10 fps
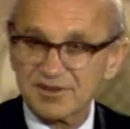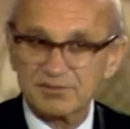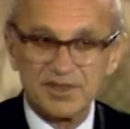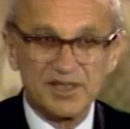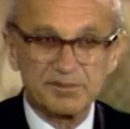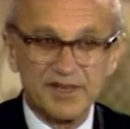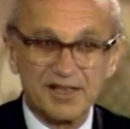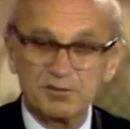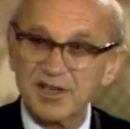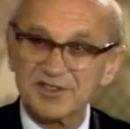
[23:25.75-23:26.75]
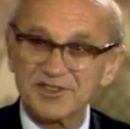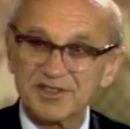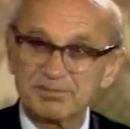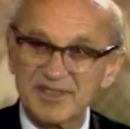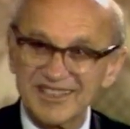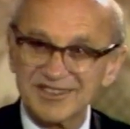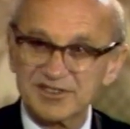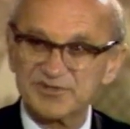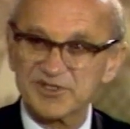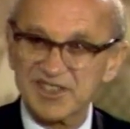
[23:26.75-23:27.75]
but about whether the base
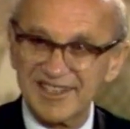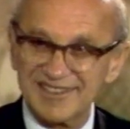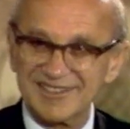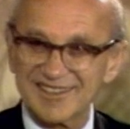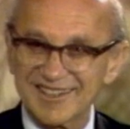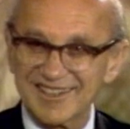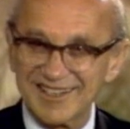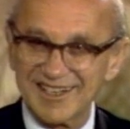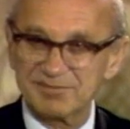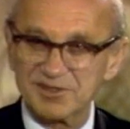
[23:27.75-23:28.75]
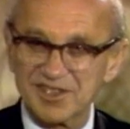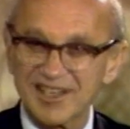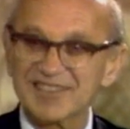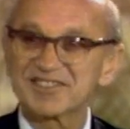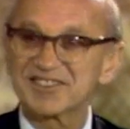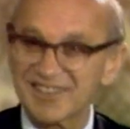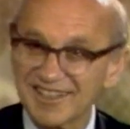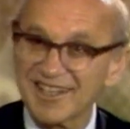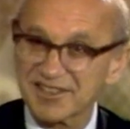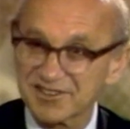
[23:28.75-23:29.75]
for calculating capital gains is
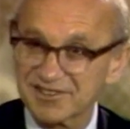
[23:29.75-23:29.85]
indexed.